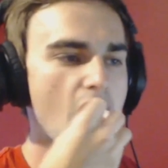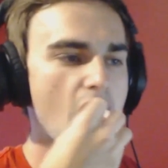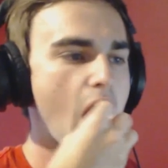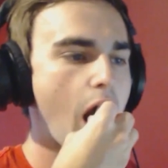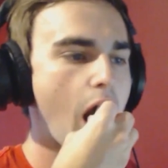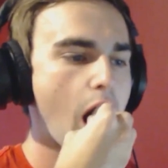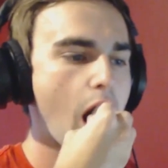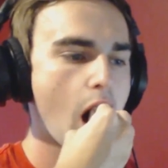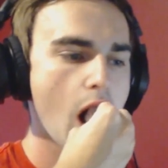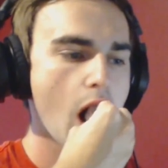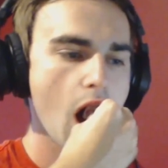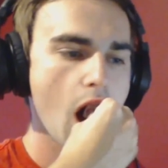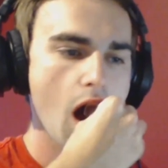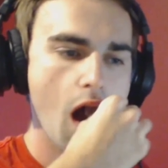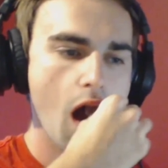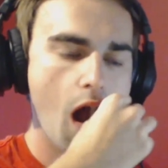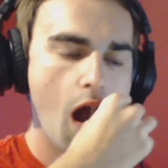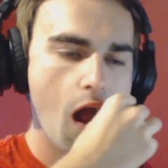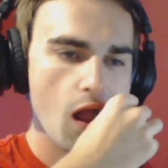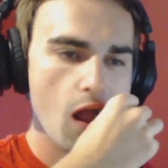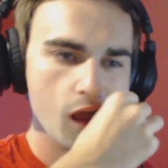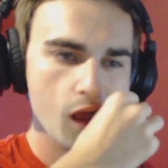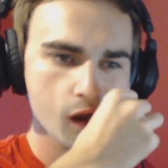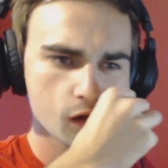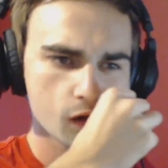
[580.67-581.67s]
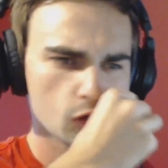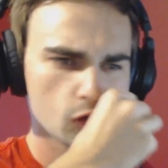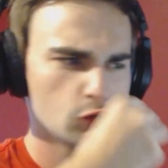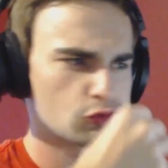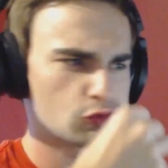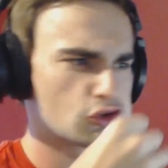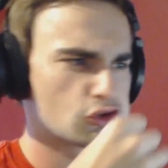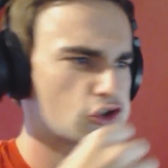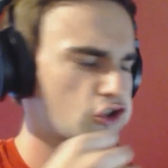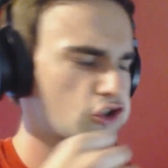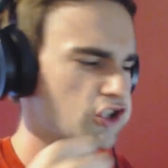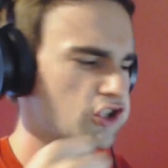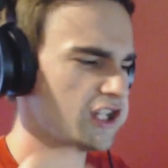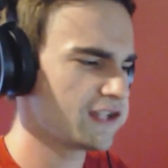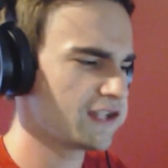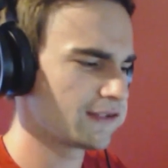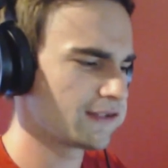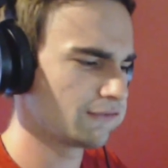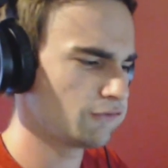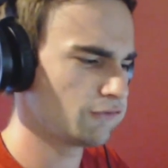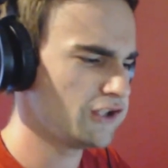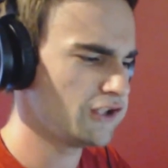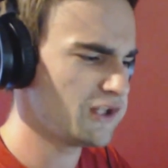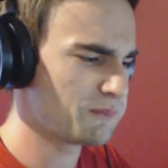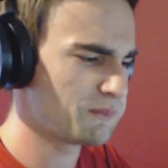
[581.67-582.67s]
I don't know. Oh
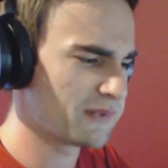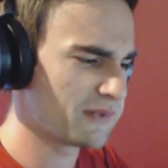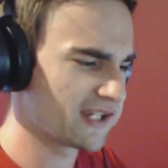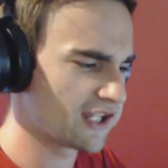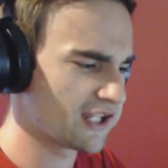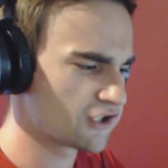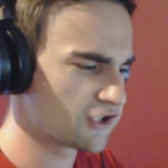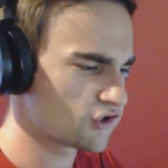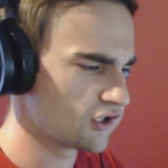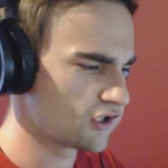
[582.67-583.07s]
shit, they're really big